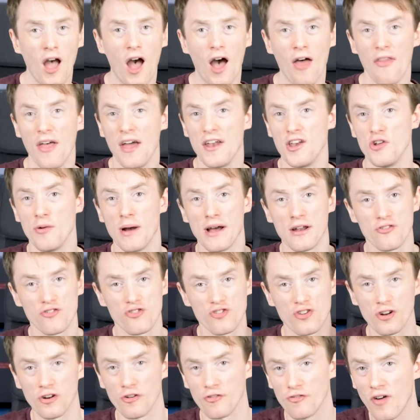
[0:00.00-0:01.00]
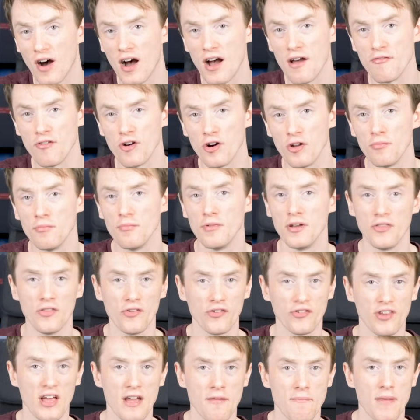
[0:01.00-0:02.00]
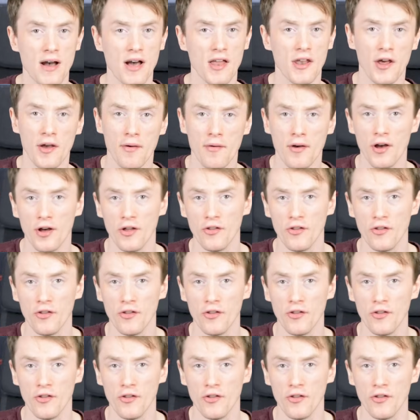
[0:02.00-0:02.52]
And then you add chunk 5 on in the same manner,